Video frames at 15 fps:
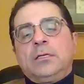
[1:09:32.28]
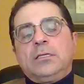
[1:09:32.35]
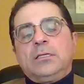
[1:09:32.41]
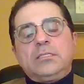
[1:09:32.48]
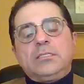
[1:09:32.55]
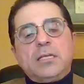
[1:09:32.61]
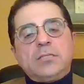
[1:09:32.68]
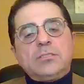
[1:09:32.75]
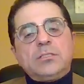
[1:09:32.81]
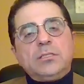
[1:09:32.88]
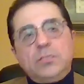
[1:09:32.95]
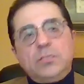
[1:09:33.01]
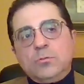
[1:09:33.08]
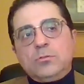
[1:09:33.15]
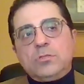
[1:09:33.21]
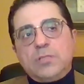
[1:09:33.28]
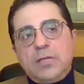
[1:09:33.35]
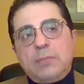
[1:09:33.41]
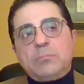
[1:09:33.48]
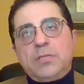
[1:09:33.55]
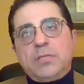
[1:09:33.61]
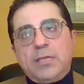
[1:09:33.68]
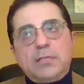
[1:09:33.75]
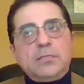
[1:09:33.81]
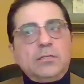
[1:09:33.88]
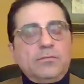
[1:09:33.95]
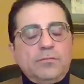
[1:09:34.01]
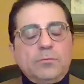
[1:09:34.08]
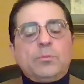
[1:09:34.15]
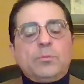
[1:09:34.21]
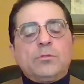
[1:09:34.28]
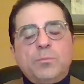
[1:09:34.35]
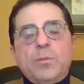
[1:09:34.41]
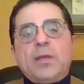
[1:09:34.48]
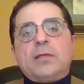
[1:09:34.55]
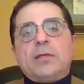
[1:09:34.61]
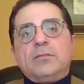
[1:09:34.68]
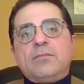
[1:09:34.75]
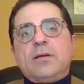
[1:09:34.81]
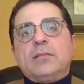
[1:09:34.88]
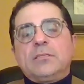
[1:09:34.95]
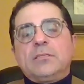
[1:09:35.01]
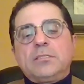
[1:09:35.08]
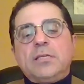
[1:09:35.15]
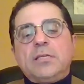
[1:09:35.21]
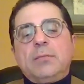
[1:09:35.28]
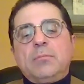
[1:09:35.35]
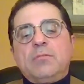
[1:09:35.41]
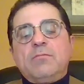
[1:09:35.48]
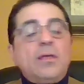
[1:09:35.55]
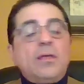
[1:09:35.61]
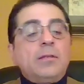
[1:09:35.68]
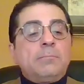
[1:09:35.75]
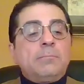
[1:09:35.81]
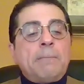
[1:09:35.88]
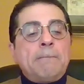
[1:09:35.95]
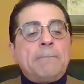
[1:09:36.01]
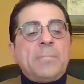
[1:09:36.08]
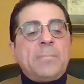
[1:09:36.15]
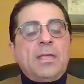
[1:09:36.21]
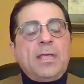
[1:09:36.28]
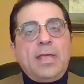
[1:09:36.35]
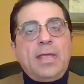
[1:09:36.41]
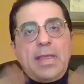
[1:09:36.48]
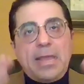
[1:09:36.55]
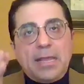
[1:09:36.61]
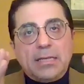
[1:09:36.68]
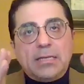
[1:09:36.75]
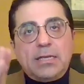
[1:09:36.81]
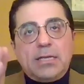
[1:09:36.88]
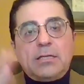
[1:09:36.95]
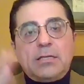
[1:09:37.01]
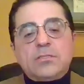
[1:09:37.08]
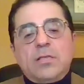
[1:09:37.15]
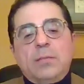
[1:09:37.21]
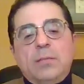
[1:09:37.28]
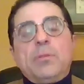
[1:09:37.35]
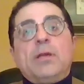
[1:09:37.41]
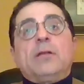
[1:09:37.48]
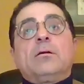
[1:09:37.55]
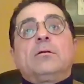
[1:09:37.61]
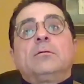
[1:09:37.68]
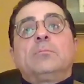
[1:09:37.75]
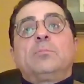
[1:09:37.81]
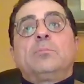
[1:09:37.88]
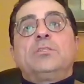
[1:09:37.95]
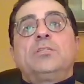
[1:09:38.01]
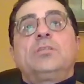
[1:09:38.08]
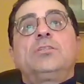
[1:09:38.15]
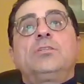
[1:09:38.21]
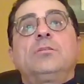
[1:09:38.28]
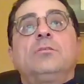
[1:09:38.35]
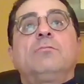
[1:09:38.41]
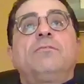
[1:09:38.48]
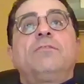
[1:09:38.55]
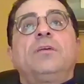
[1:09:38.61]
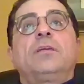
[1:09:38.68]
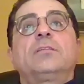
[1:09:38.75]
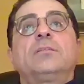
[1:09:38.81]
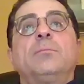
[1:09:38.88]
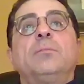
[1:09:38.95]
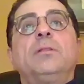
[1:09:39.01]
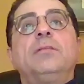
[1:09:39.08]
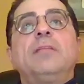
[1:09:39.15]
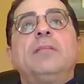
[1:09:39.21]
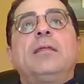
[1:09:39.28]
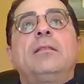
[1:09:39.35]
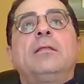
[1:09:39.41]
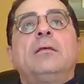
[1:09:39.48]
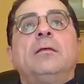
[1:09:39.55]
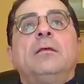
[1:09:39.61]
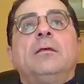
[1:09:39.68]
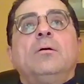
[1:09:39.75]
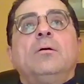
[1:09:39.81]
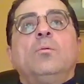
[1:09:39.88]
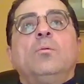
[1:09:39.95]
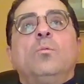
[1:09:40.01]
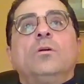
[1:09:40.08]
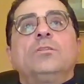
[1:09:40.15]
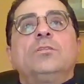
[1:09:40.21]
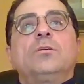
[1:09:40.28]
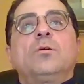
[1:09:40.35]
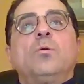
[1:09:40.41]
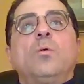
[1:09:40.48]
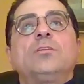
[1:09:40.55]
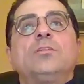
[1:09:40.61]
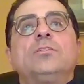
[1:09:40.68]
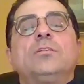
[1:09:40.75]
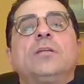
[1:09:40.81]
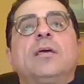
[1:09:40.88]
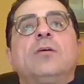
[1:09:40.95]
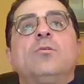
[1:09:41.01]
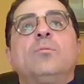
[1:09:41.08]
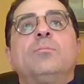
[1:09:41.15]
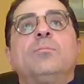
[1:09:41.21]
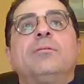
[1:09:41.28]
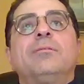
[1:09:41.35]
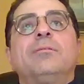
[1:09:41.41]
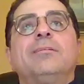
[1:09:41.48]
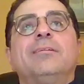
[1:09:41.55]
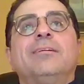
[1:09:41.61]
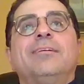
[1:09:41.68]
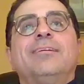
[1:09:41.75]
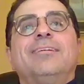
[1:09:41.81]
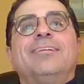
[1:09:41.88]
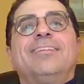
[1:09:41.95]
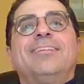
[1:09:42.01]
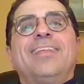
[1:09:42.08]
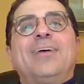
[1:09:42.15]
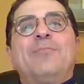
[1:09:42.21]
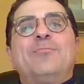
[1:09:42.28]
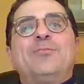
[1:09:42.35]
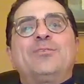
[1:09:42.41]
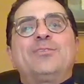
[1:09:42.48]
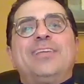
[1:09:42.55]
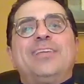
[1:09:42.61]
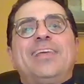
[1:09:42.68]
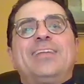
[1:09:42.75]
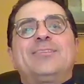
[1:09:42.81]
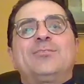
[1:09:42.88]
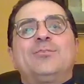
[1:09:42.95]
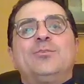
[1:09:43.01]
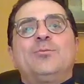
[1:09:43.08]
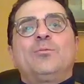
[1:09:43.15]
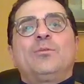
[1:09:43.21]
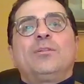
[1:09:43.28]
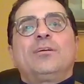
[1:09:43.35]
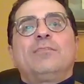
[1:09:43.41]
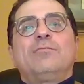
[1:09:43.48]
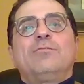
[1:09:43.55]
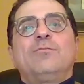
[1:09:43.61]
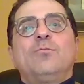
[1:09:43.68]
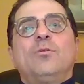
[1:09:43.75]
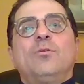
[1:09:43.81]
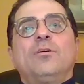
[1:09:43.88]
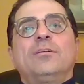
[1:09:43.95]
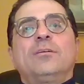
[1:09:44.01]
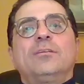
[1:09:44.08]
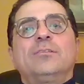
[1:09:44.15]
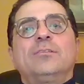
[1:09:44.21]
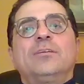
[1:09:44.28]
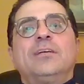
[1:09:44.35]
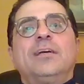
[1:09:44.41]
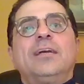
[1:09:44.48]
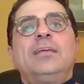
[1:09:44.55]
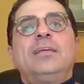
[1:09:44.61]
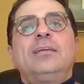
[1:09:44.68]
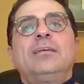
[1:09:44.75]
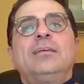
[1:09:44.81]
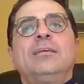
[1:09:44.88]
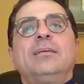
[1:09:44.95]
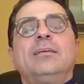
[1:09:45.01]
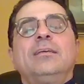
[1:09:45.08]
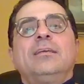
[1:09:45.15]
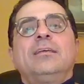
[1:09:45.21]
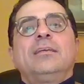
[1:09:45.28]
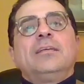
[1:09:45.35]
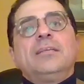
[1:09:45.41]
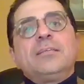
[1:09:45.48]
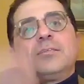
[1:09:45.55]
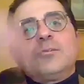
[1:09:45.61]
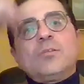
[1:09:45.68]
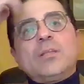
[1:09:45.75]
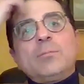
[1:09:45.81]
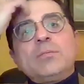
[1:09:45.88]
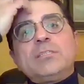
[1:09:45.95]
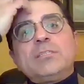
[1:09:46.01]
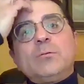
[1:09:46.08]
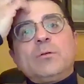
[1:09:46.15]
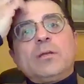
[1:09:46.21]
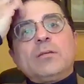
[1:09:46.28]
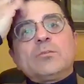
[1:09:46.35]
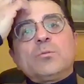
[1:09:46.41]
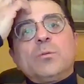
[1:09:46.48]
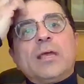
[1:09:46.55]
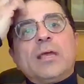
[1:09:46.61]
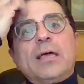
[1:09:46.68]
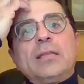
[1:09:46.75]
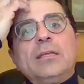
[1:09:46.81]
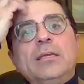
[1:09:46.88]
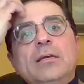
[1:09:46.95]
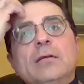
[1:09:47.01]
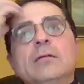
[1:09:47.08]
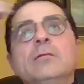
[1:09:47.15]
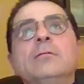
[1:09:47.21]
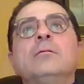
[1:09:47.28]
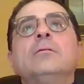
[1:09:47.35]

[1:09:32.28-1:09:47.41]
essentially use them to get a different perspective on the same event and get us a better positional fix? I believe that was your question. I hope that was the answer you were looking for. Okay, so let me see what else we got here.